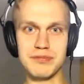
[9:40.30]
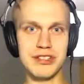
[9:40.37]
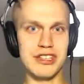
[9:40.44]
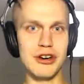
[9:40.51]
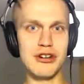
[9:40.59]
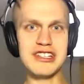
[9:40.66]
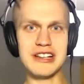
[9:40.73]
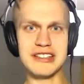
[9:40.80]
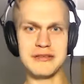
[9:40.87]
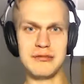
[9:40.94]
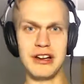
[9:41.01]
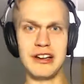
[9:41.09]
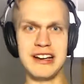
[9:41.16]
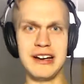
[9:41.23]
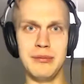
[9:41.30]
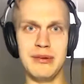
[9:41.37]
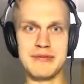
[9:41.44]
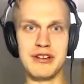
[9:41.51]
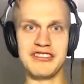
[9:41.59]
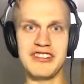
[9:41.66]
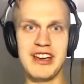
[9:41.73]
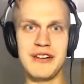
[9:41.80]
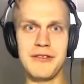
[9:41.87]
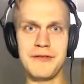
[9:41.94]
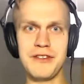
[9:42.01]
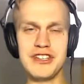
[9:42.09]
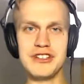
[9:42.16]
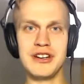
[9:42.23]
go into a little bit, because you have a
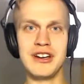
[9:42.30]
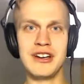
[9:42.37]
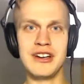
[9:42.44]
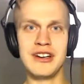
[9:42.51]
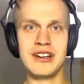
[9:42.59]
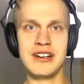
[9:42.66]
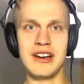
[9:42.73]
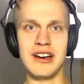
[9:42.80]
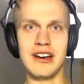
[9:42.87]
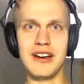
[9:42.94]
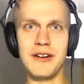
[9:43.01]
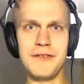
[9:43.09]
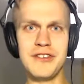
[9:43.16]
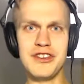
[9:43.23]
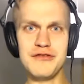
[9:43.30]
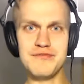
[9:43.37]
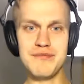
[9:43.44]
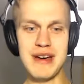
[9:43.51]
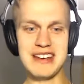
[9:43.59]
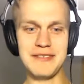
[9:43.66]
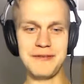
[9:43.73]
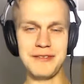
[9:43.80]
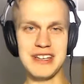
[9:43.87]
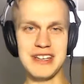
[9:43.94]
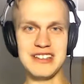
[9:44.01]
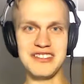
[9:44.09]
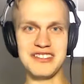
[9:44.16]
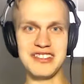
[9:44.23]
few main
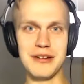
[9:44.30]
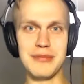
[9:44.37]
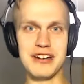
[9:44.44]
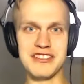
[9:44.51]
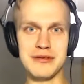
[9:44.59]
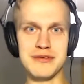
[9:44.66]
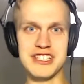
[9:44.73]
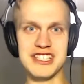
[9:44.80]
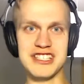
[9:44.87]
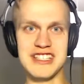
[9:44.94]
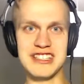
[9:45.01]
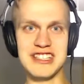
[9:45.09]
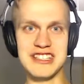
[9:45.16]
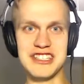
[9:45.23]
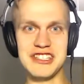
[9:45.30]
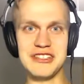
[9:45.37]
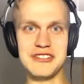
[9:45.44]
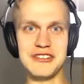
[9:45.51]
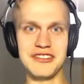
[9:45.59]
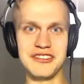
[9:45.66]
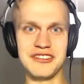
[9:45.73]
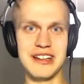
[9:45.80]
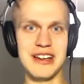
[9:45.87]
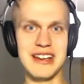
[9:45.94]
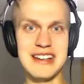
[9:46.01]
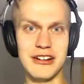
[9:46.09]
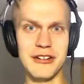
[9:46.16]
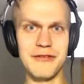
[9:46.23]
things about swim technique that you say in
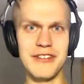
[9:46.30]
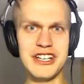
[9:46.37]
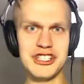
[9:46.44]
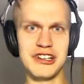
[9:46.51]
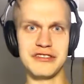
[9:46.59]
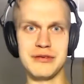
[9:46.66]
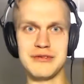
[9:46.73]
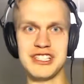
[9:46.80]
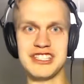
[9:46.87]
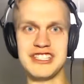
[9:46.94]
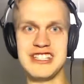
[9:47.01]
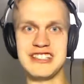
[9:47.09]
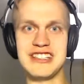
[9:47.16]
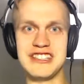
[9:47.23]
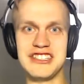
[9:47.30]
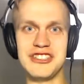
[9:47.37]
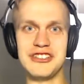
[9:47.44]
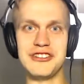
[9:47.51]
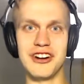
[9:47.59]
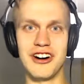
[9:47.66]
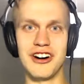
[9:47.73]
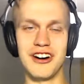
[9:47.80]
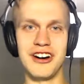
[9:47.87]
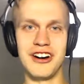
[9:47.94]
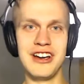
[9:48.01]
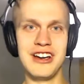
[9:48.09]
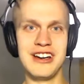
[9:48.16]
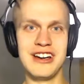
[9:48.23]
the conventional swim technique that you are
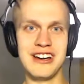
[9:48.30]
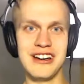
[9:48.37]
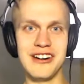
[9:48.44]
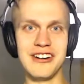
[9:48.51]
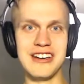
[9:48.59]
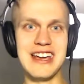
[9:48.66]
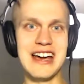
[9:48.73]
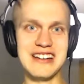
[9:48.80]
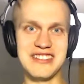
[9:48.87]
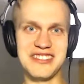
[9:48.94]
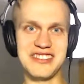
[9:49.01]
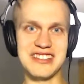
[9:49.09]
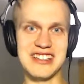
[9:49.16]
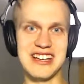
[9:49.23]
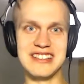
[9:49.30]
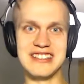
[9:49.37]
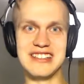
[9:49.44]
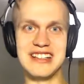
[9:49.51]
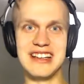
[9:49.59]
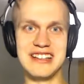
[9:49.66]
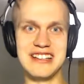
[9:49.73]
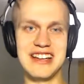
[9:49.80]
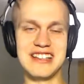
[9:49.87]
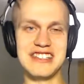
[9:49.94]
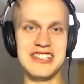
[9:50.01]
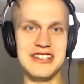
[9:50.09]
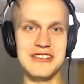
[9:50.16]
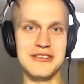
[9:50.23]
against, and
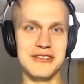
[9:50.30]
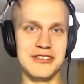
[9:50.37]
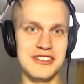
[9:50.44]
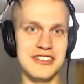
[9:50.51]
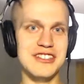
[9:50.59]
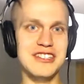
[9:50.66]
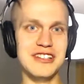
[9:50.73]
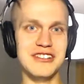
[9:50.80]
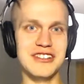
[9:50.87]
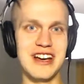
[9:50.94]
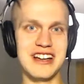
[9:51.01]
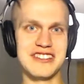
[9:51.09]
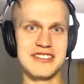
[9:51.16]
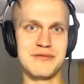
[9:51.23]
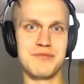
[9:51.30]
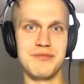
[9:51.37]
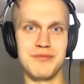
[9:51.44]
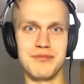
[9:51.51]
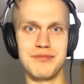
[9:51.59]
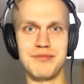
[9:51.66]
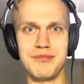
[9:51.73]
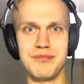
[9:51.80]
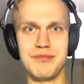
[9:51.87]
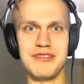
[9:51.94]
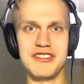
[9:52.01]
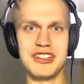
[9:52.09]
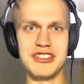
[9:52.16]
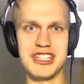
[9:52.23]
that you do not
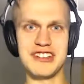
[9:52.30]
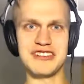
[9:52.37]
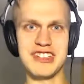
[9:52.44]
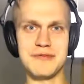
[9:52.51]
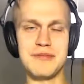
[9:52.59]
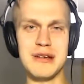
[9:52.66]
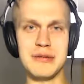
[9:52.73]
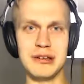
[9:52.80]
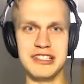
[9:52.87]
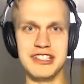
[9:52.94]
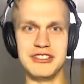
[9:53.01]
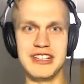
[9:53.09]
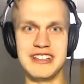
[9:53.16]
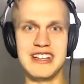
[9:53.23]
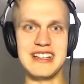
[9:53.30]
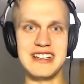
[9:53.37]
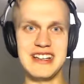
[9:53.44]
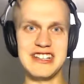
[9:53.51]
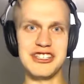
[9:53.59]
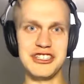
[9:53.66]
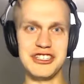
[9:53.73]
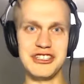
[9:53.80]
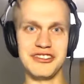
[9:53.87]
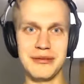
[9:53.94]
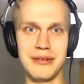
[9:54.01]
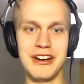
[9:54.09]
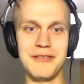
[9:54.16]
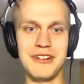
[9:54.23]
suggest that people do, that they should do
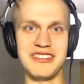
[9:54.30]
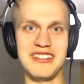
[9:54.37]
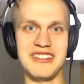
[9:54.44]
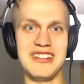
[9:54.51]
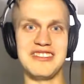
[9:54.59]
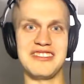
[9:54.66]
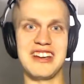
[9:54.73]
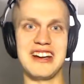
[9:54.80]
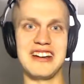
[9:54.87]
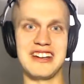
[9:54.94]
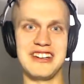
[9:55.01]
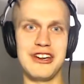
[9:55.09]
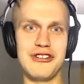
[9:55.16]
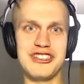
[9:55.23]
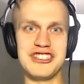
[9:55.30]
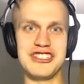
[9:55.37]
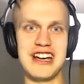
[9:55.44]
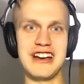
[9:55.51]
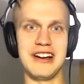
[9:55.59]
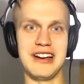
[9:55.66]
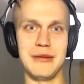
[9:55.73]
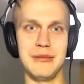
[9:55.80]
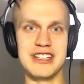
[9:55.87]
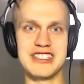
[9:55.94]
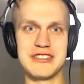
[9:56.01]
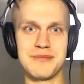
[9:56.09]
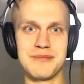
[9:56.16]
some other things instead. And can you go into that a little bit?